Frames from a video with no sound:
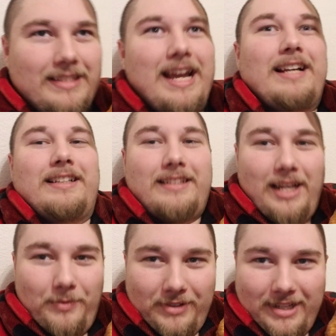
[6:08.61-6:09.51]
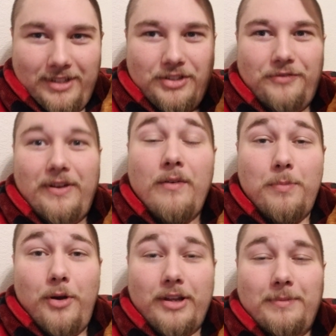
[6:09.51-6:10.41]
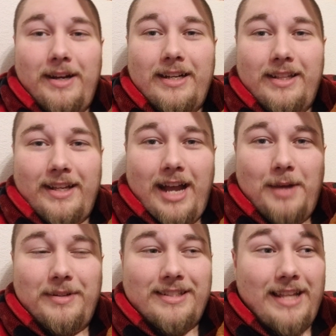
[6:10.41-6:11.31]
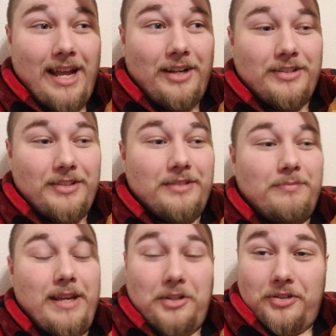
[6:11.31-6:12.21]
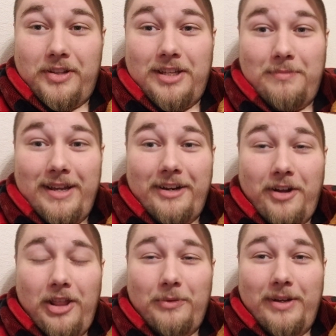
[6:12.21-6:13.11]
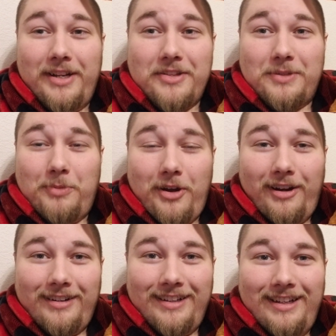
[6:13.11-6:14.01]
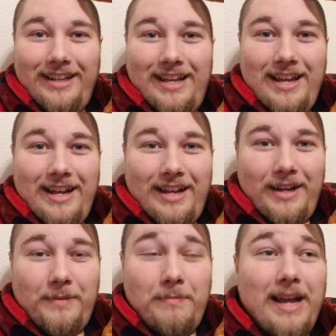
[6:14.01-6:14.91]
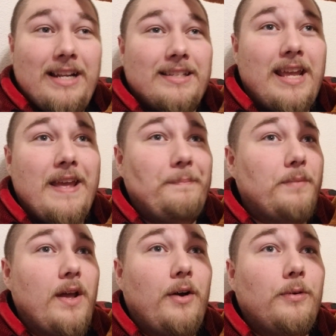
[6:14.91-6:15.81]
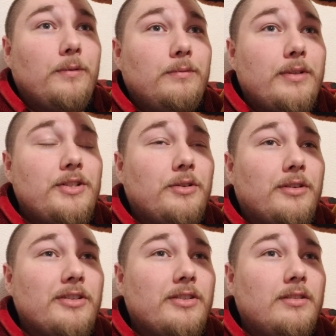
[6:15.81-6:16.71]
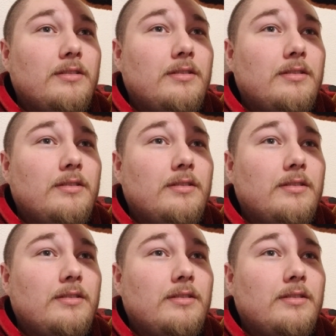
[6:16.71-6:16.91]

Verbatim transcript: Exactly. Tell us your favorite Pokemon in the comments now to make sure that you made it all the way to this part. Mine is Hypno. What's yours?